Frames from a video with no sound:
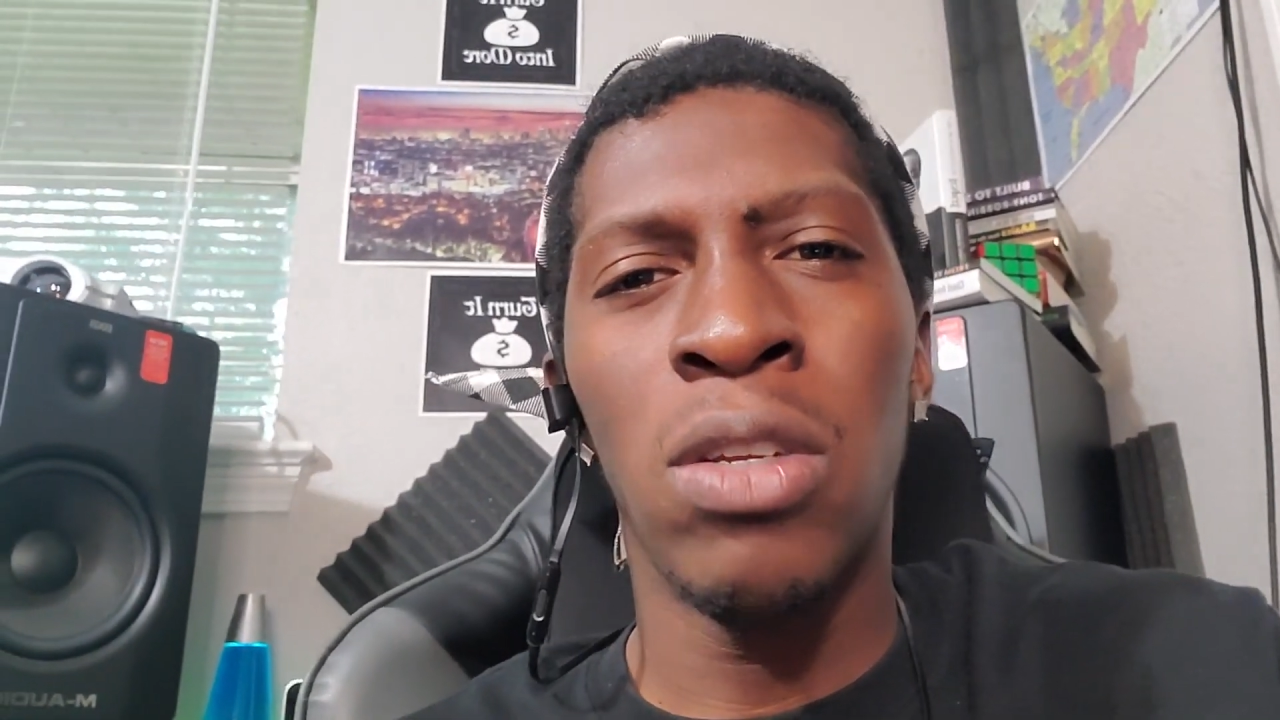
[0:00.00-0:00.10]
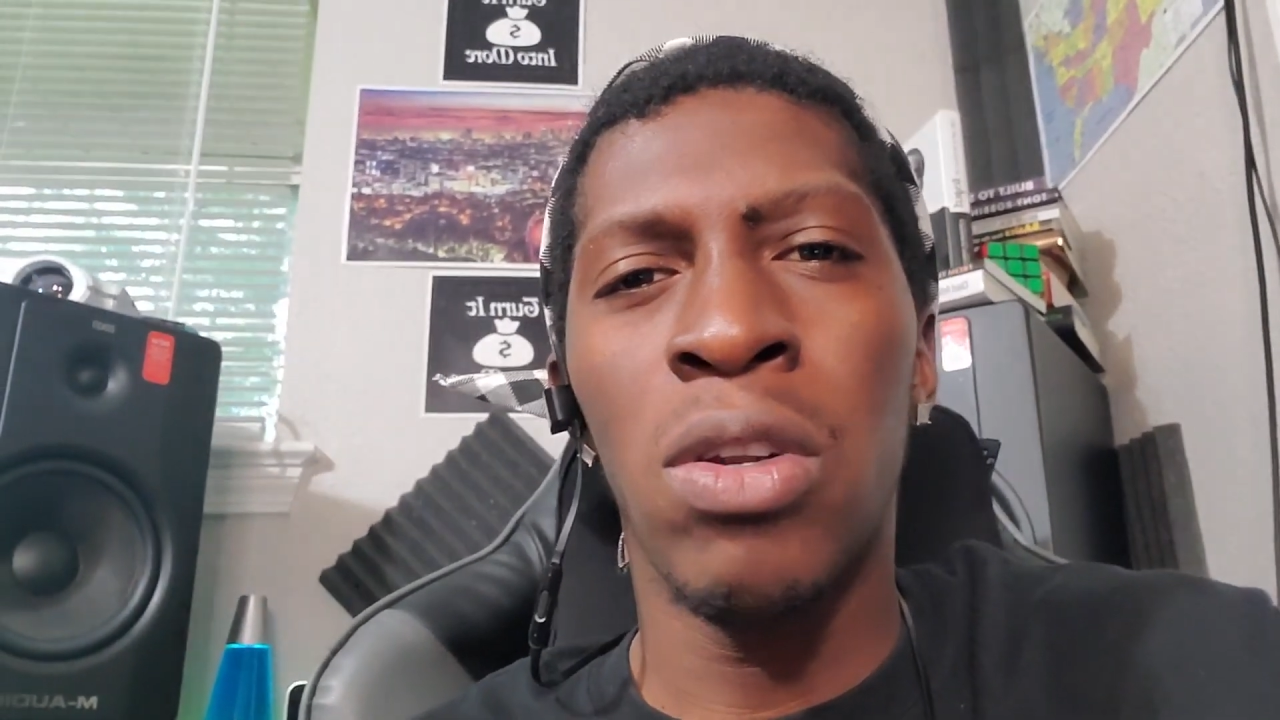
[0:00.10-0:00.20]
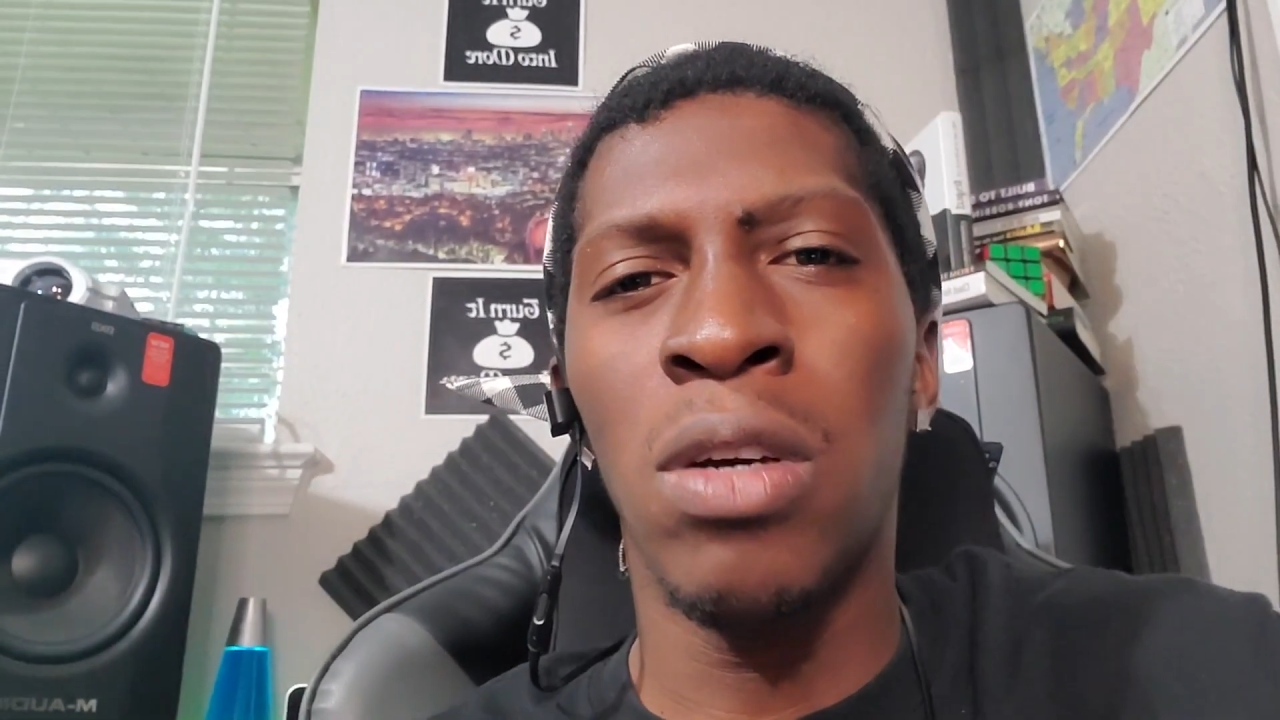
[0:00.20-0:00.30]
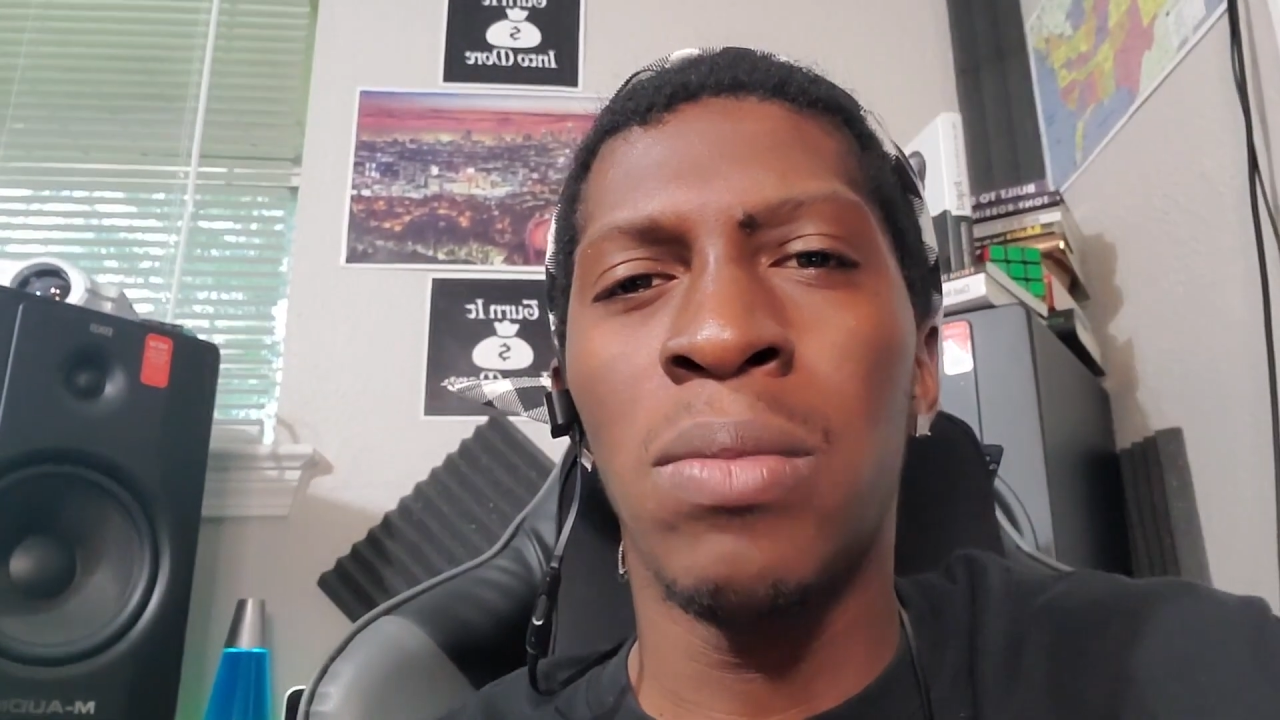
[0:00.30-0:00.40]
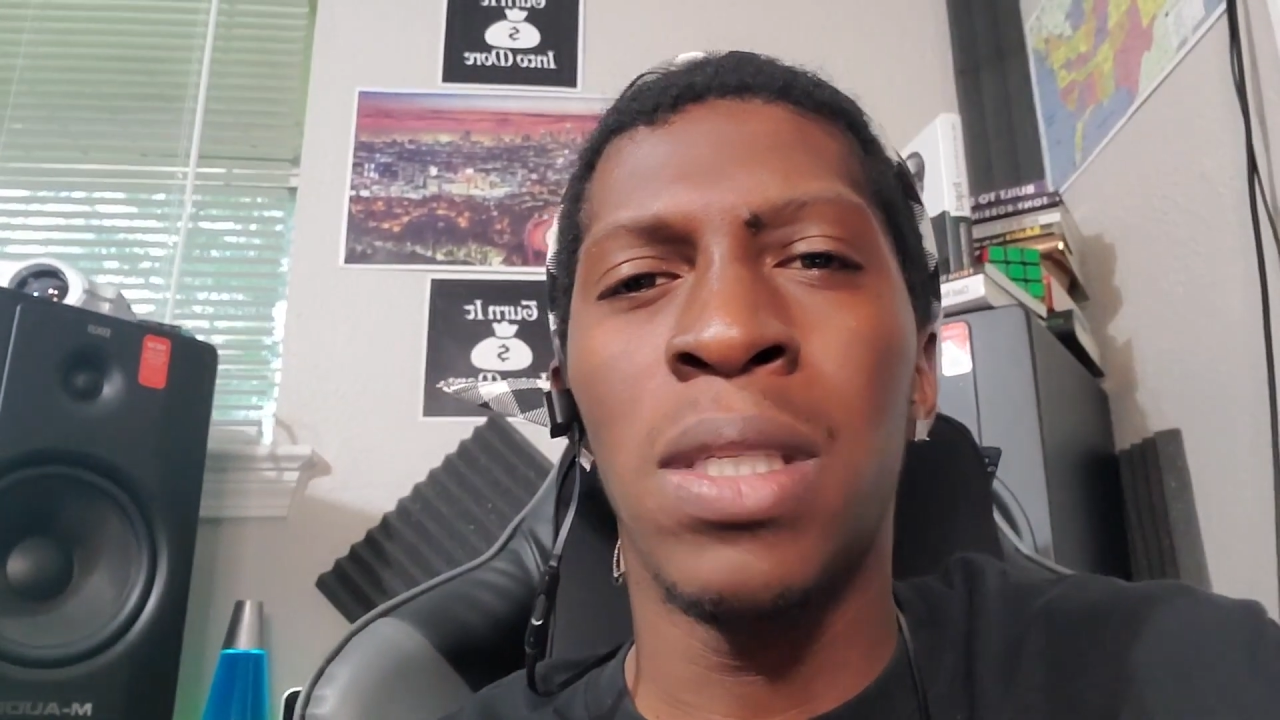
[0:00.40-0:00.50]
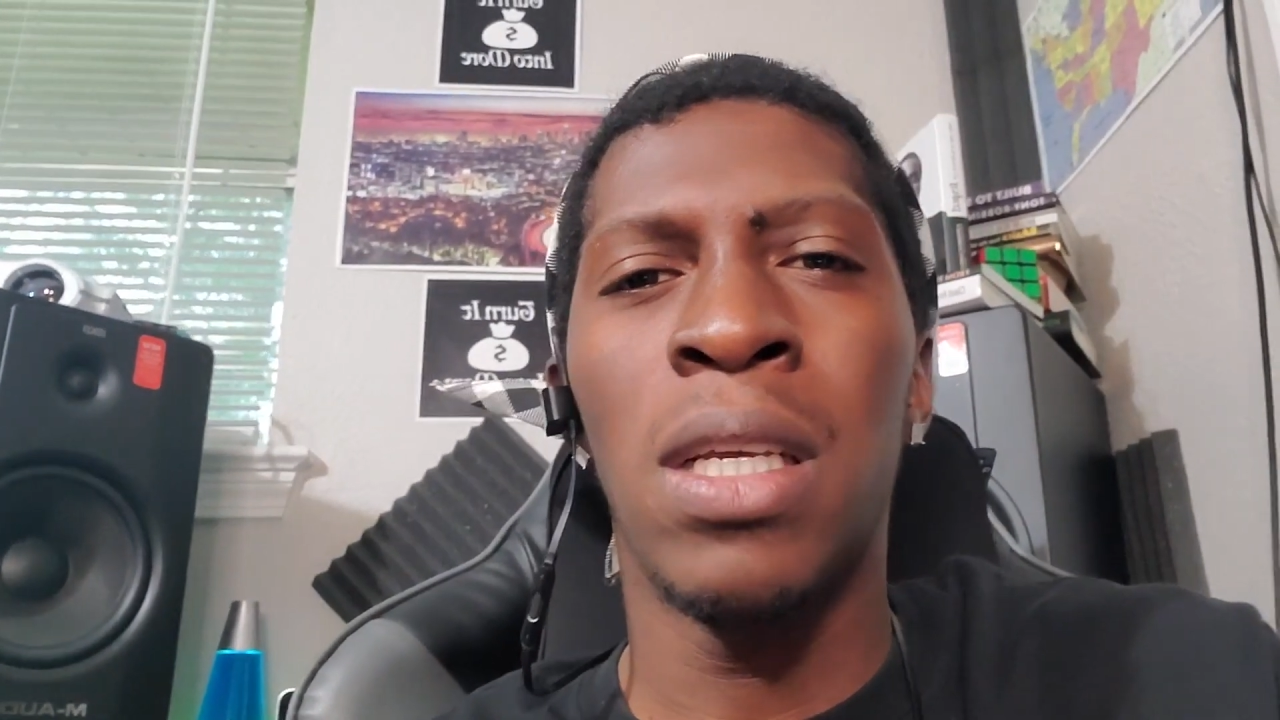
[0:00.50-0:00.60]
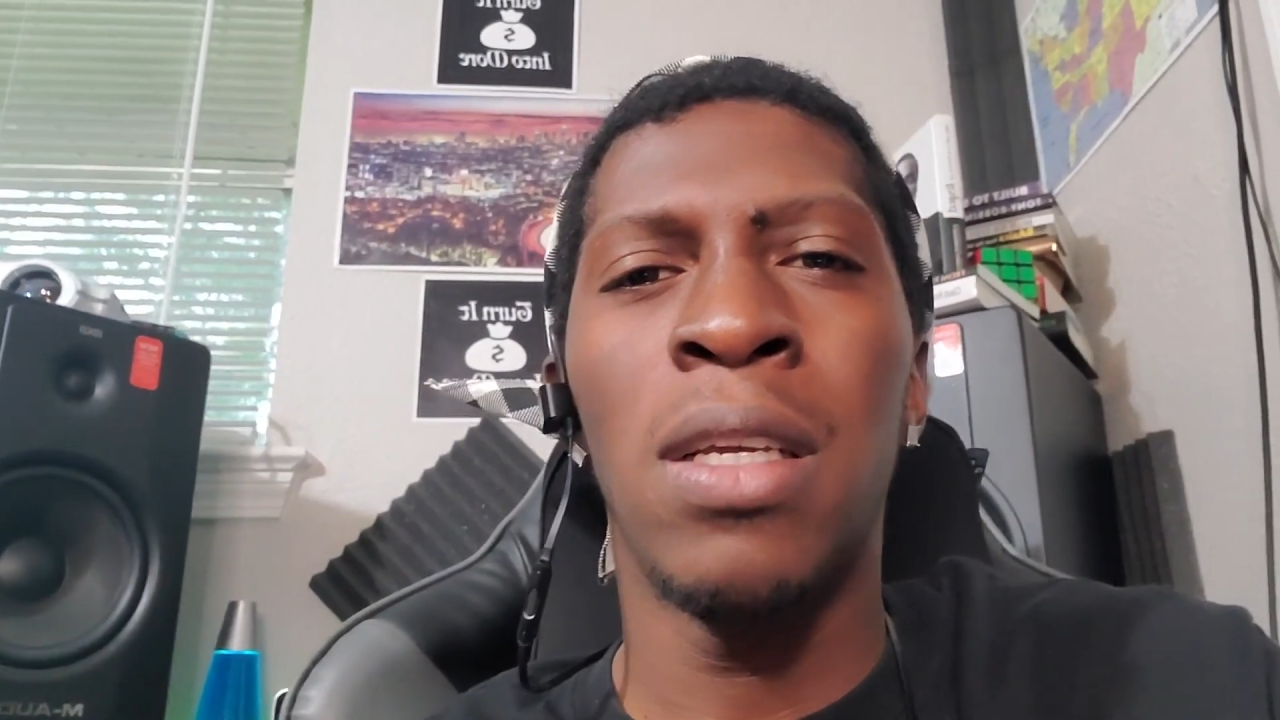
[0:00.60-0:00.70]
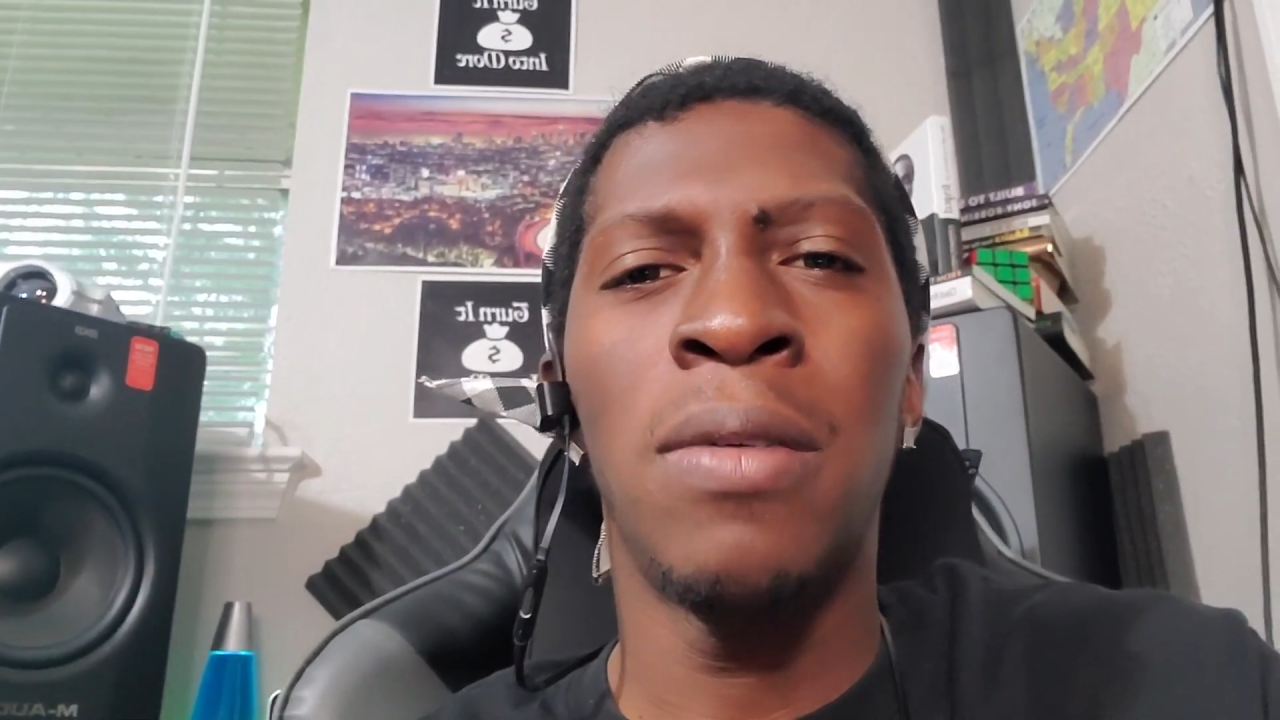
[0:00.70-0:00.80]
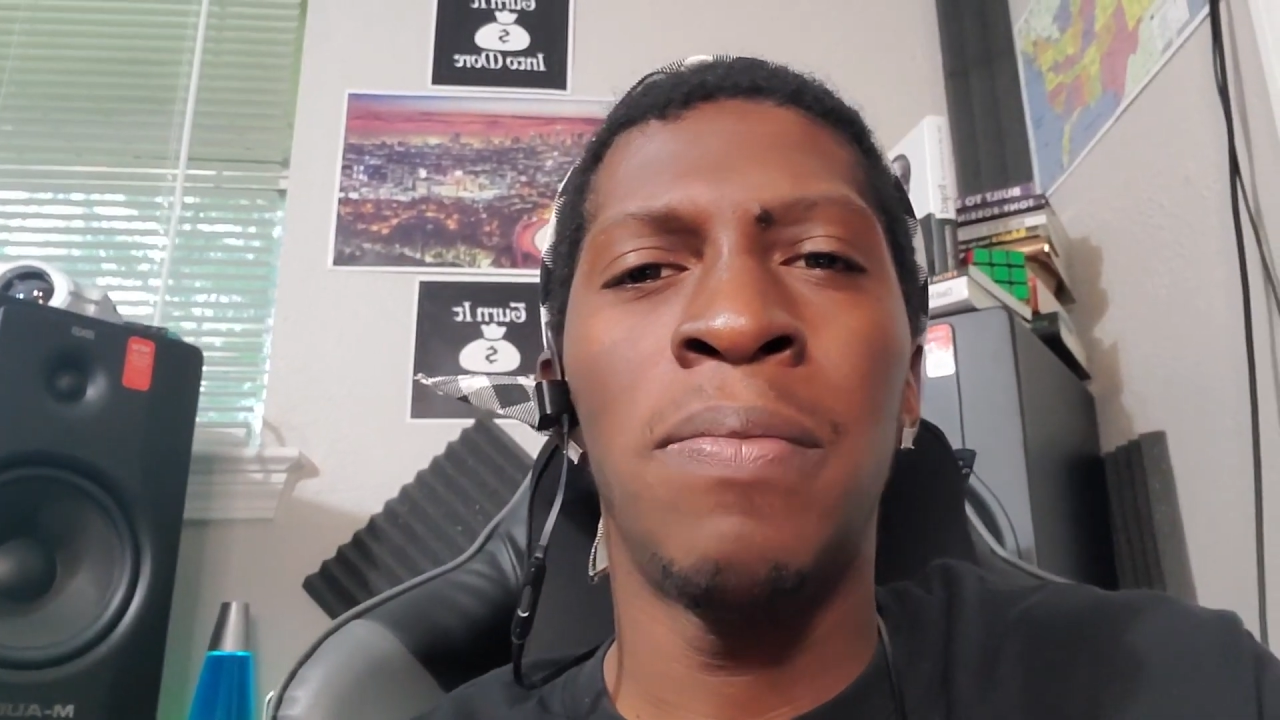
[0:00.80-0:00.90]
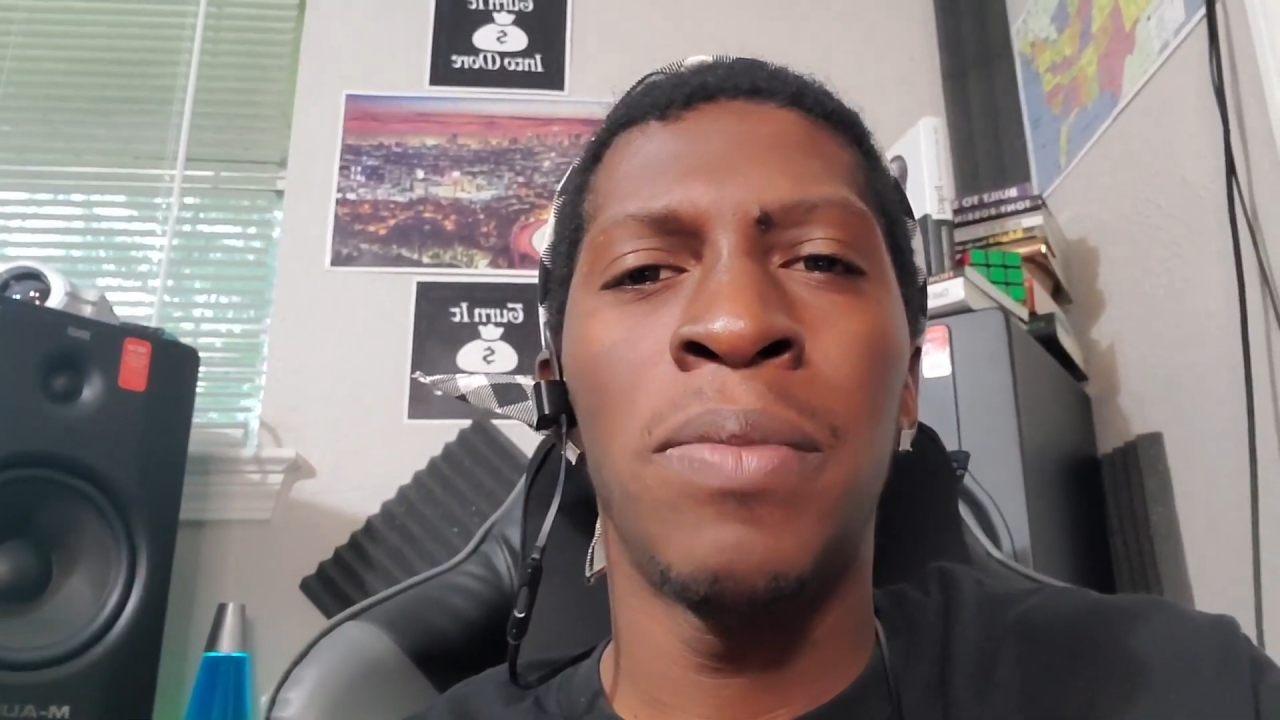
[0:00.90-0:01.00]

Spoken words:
know what I'm saying?